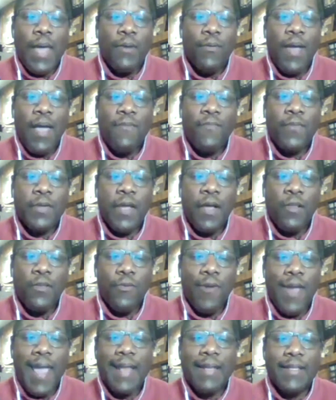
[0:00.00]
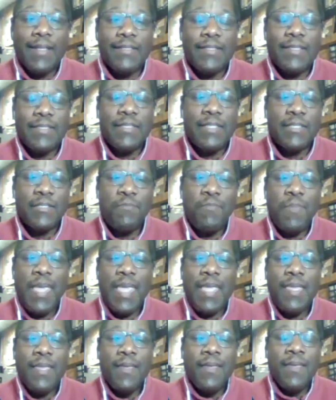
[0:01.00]
I don't have a color analyst; it's just
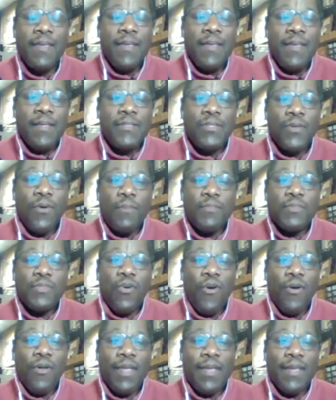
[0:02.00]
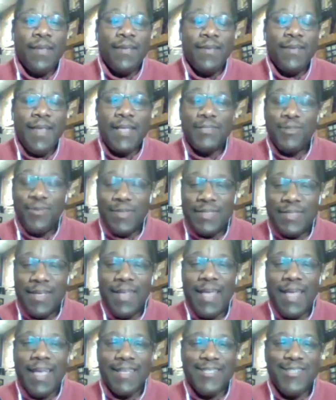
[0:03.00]
me. So I'm talking, as you can
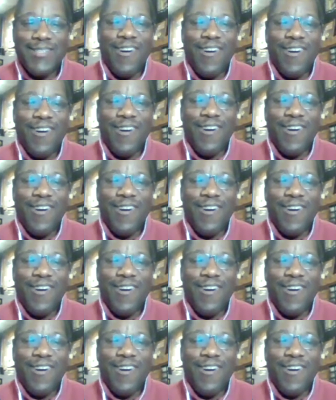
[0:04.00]
tell, I can talk.